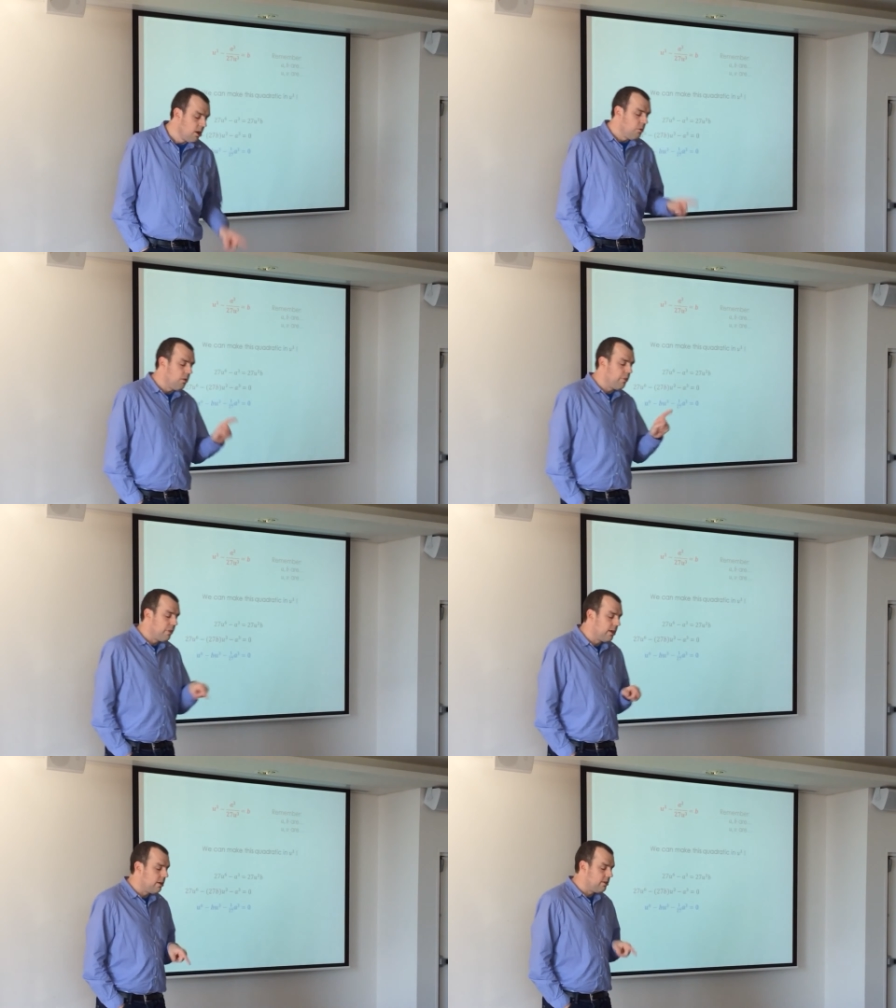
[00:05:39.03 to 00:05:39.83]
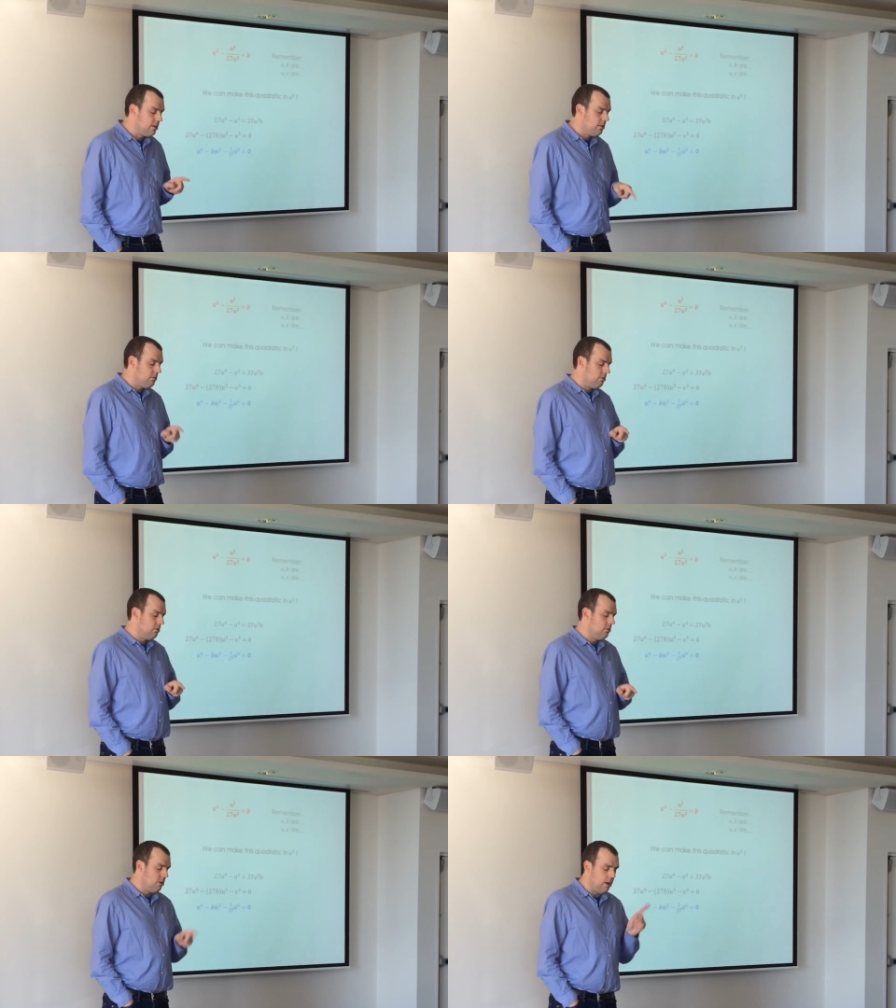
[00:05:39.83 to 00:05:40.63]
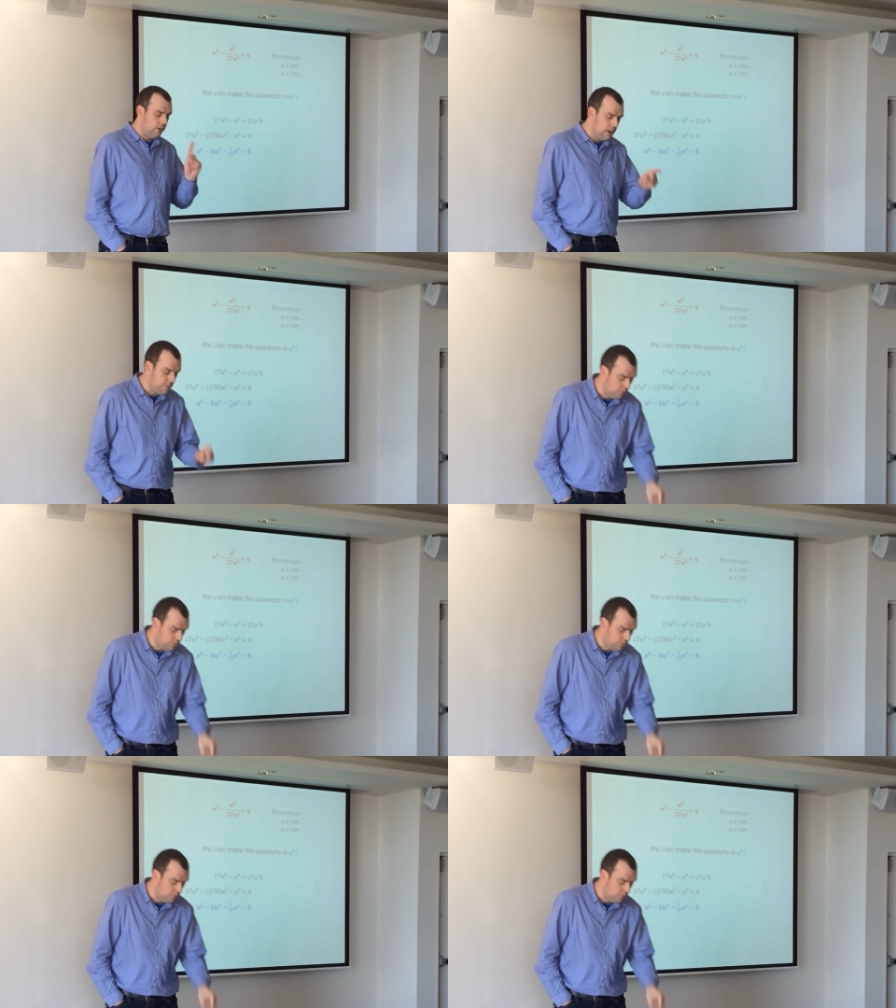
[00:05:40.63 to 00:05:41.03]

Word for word: One thing I didn't, I'll keep that